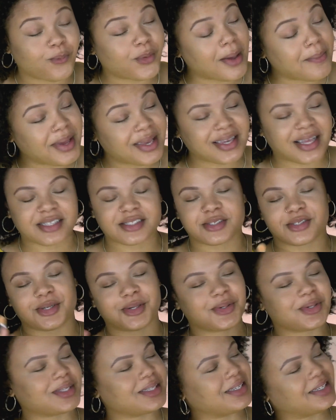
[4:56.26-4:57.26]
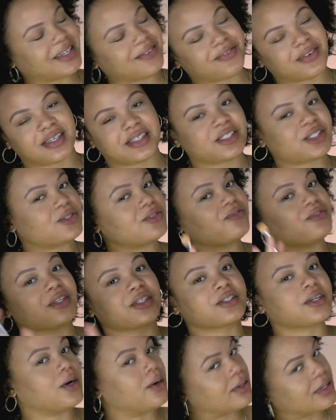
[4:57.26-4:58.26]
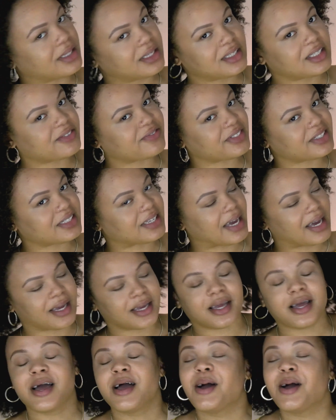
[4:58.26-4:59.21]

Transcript: women, that's a totally different issue for a totally different day.